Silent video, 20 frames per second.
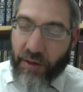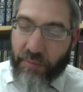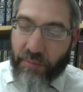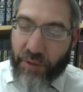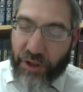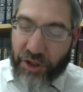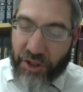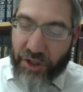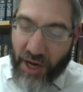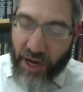
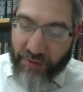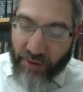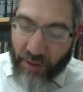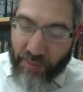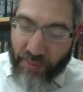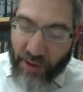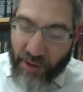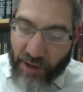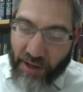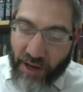bishnat
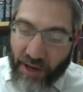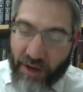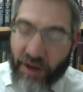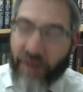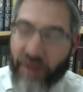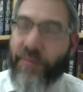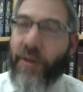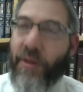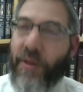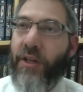arba
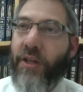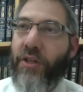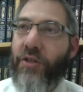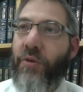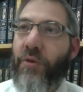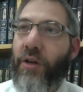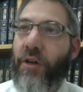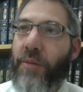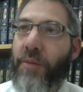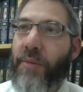l'Achav melech
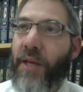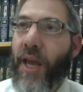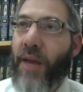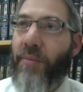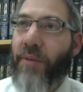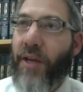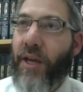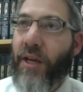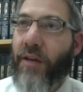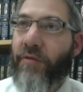Yisrael. He
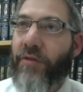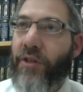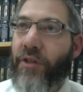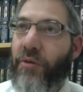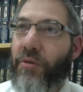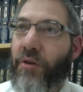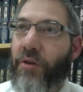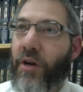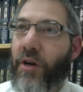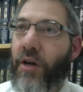became king of
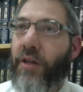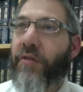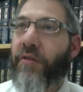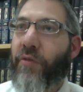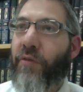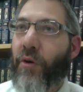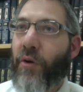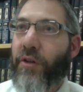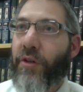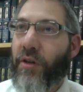Yehuda in the
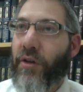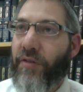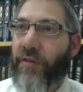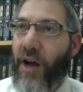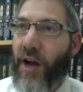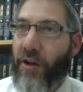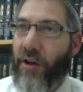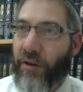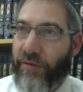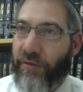4th year of
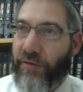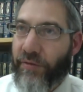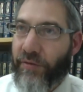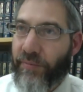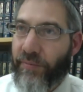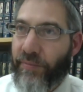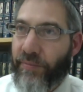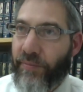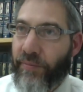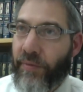Achav.
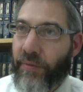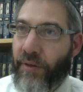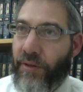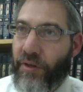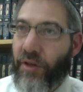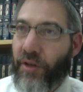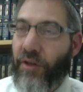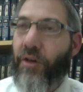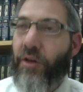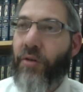
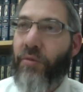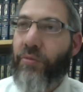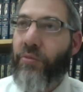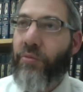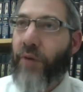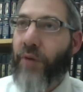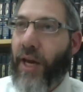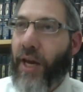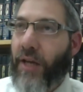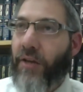So they're going to
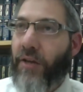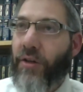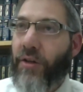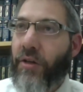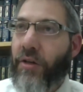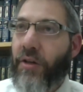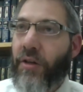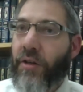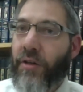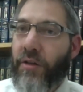reign
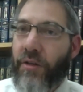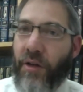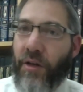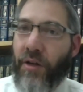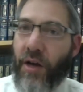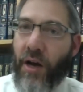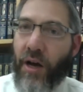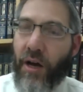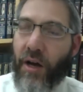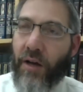
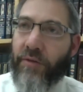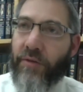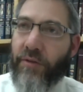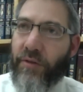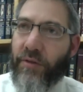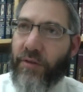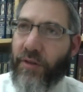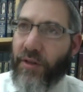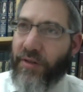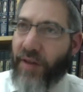
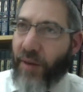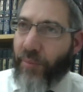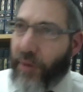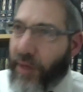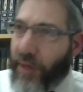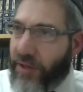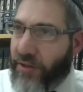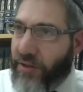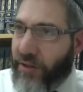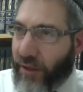
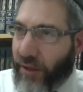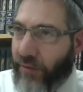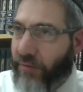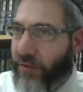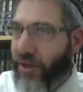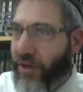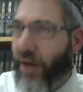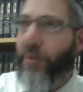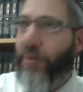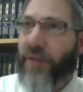contemporaneously,
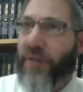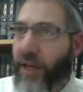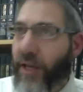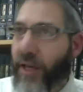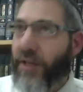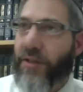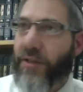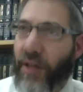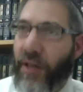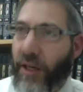
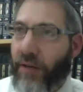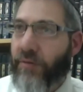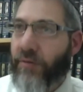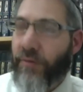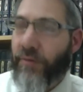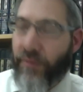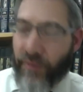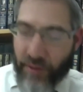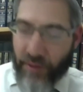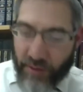simultaneously.
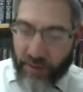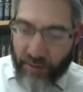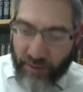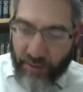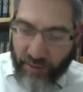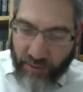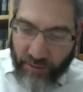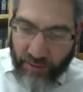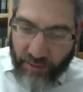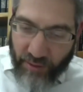
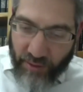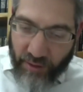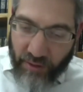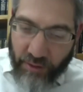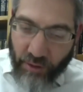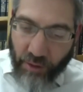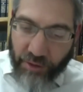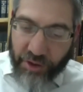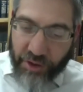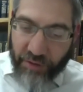
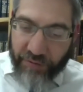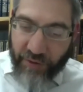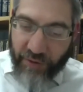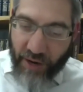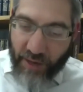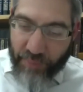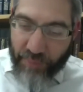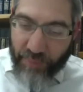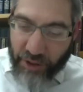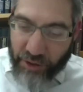
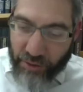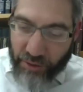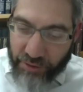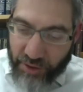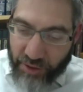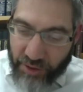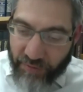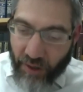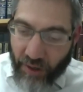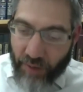Yehoshaphat ben
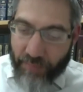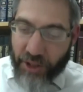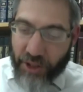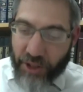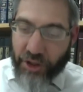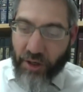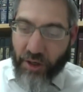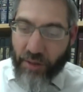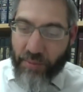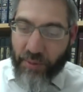35
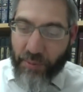shana